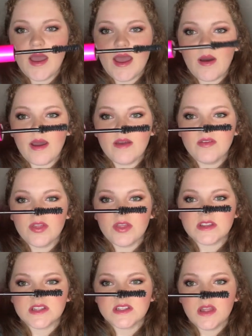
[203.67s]
However,
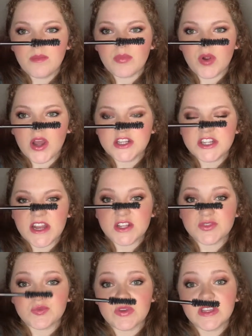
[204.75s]
this is the brush and it's
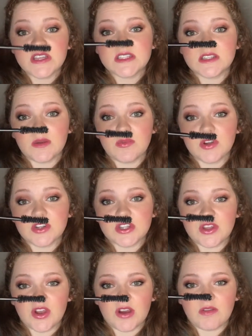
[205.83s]
really similar to
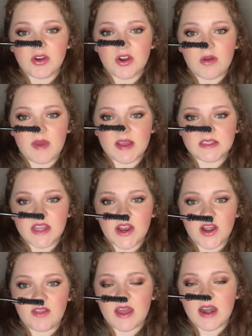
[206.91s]
the CoverGirl
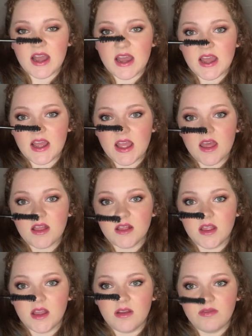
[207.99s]
mascara that I
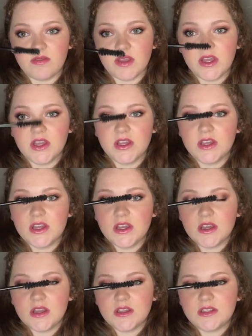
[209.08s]
love.
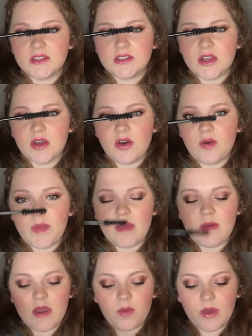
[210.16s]
So
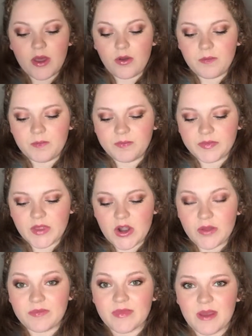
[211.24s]
maybe it will. I don't
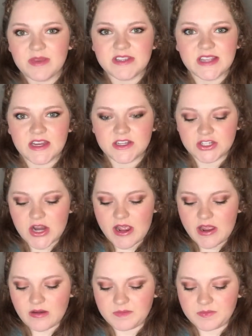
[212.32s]
know. I'm excited to try it.
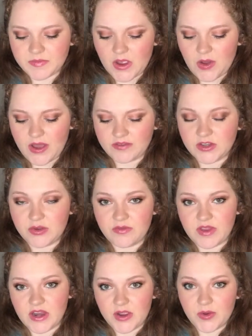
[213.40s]
I'll have to do a
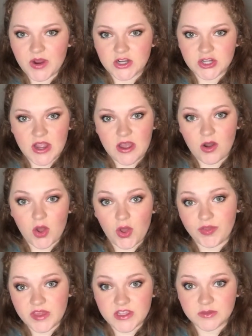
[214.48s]
video where I try out all
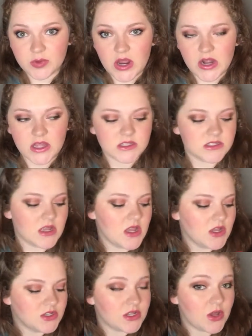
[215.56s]
these products.
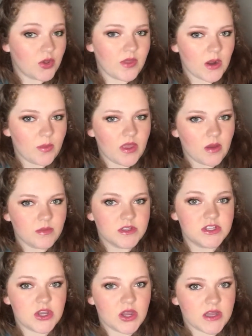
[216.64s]
So that'll be coming
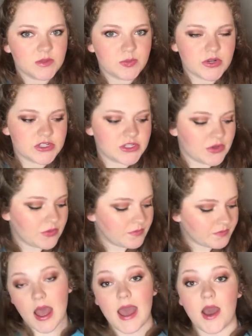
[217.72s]
to you guys pretty soon.
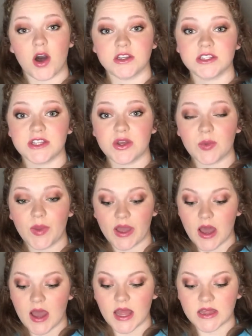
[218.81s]
I also
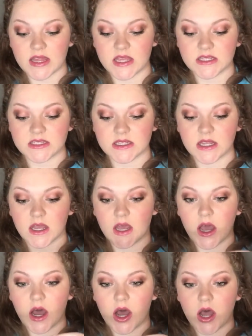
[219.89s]
got this
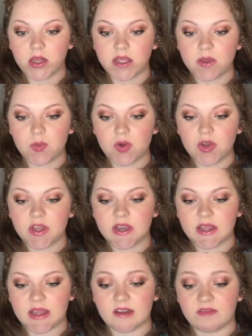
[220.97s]
Hollywood
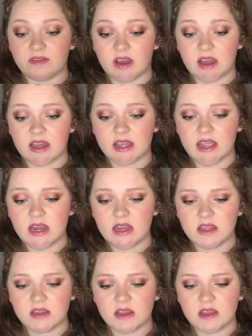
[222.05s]
and Vine.